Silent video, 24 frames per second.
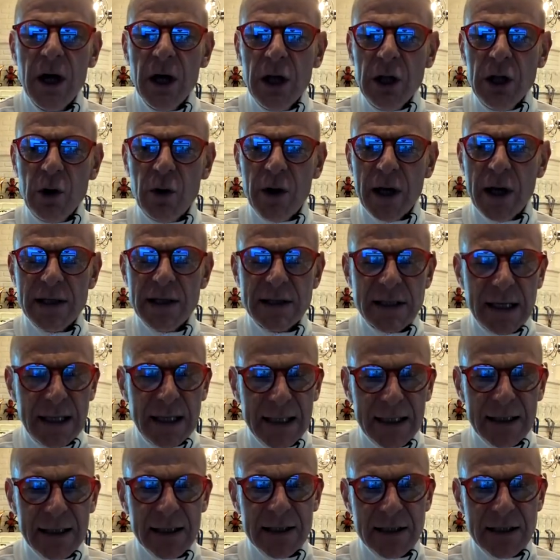you can
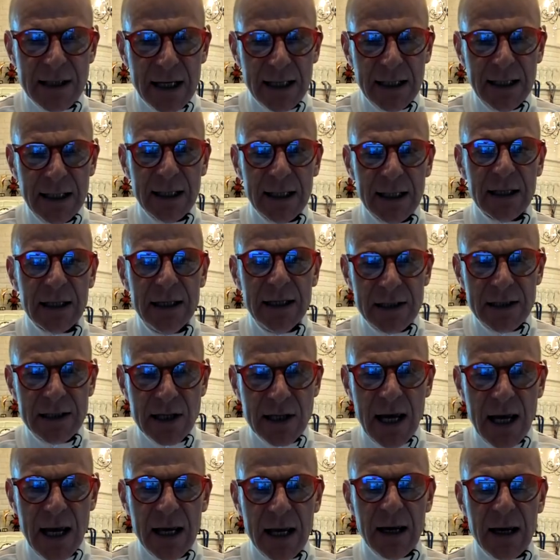technically
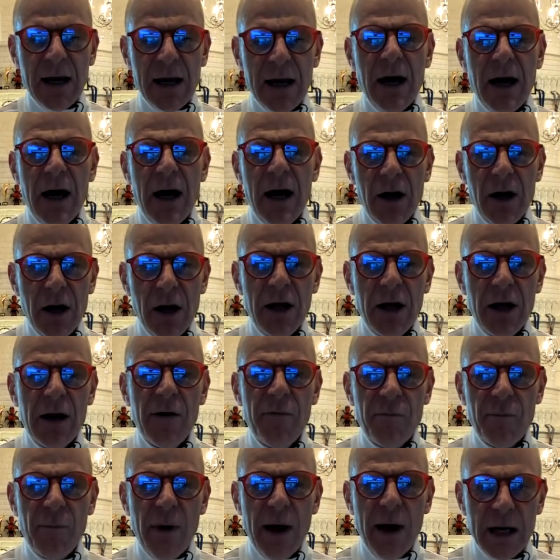take a lot
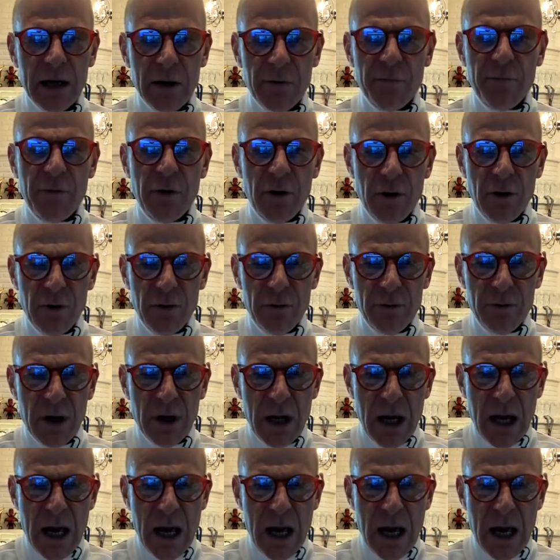of microphone